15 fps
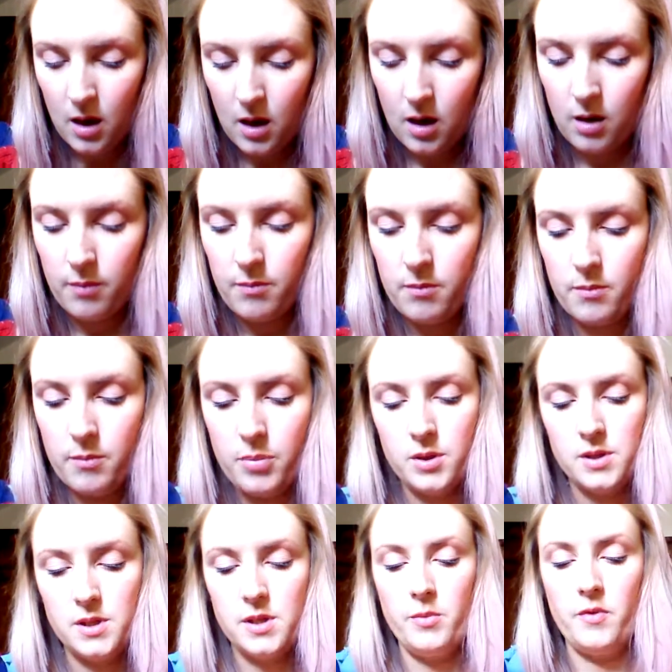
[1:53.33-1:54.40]

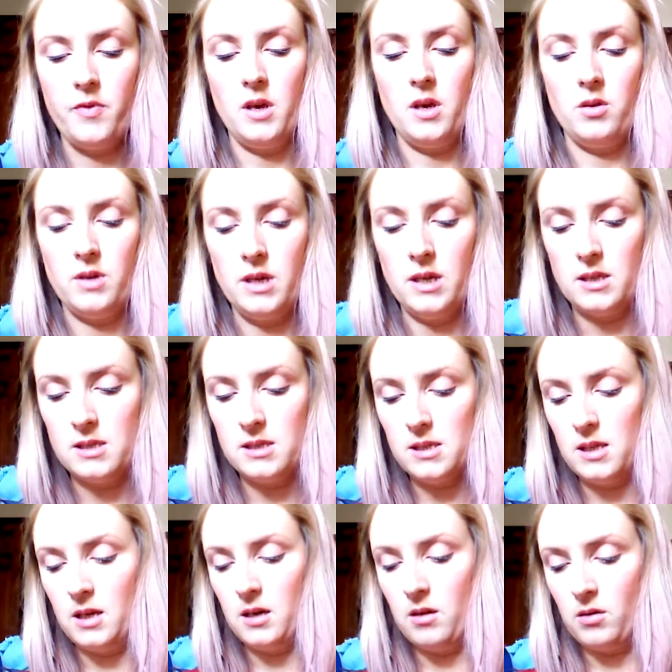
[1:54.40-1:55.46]
But some of the ingredients
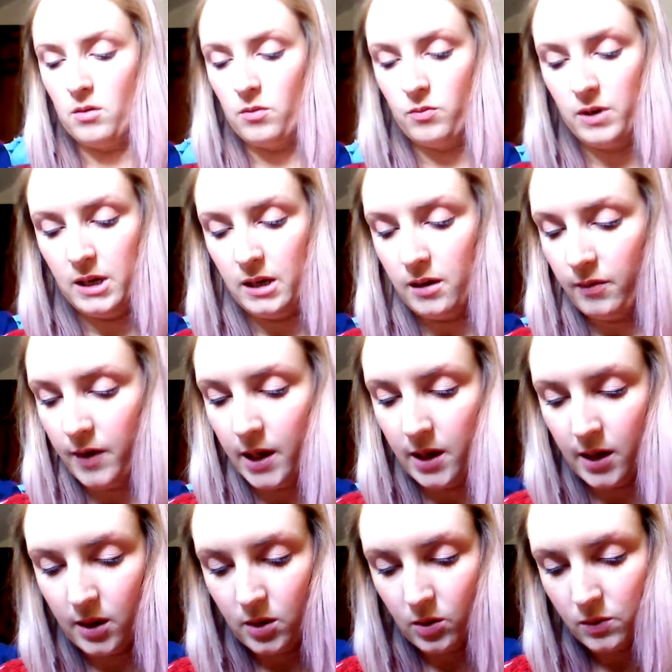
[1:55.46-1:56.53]
in it are really lovely,
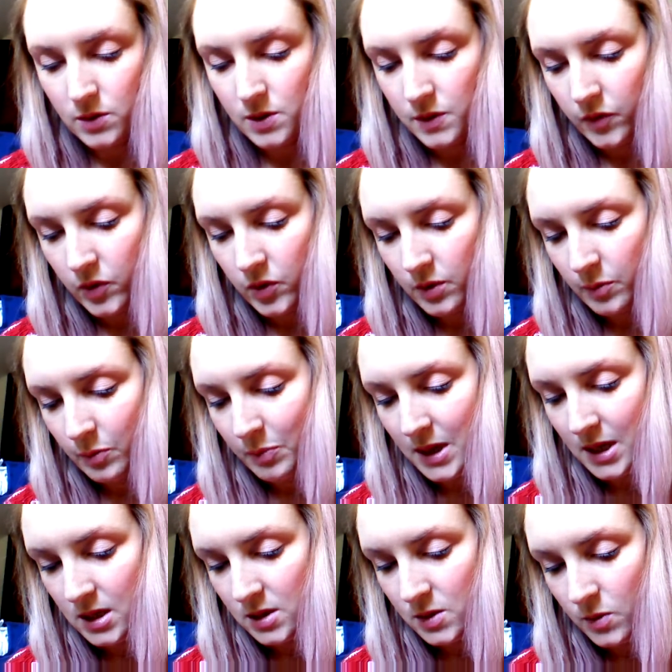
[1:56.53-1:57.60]
like colt's foot,
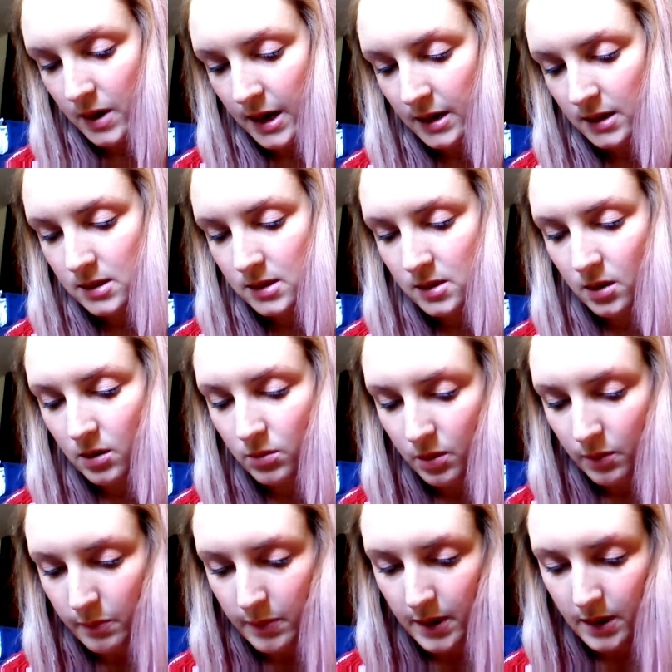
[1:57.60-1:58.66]
beeswax,
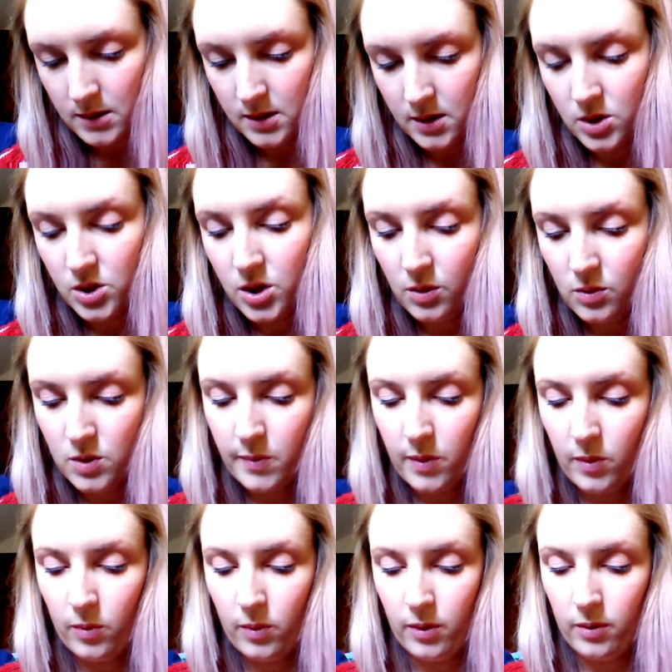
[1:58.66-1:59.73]
cocoa butter,
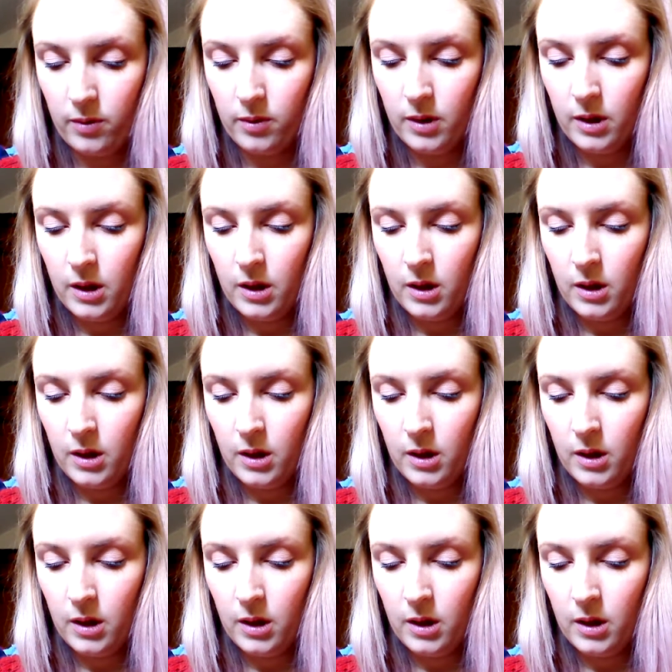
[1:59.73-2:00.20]
jojoba oil,